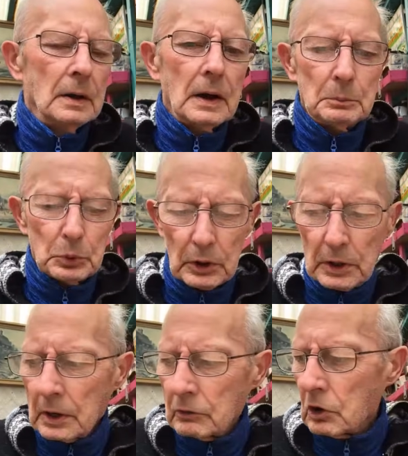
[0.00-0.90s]
and putting
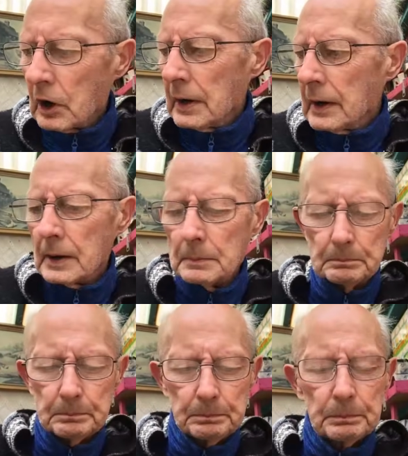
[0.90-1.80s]
in the right name.
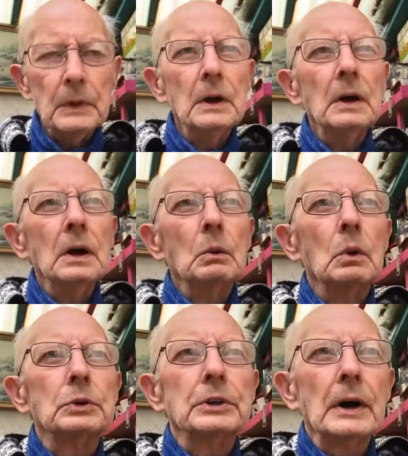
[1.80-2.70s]

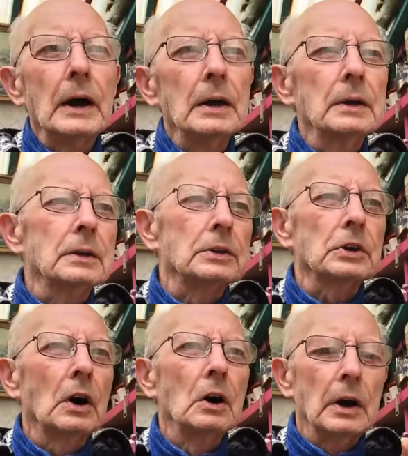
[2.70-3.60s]
Well, today the
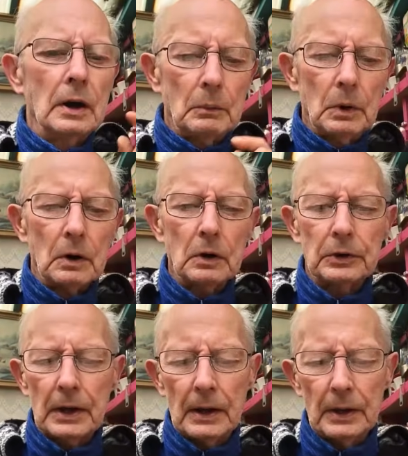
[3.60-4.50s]
target, I
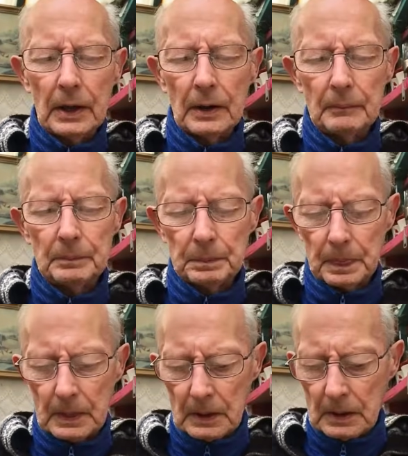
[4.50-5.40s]
got down now.
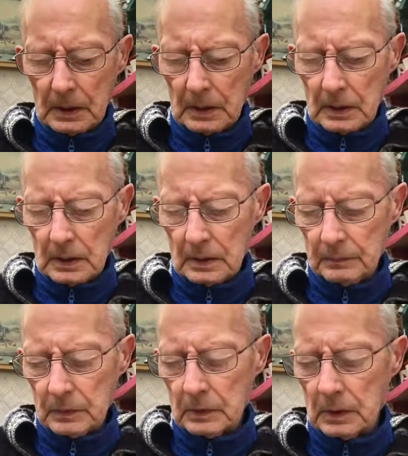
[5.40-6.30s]

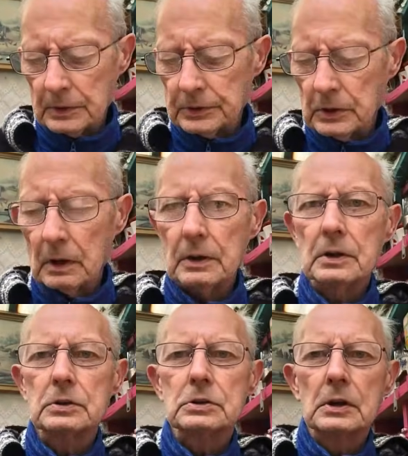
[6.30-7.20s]
Right, let's start
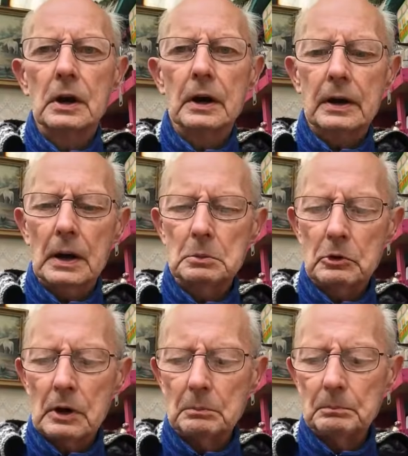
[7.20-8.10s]
this camera up.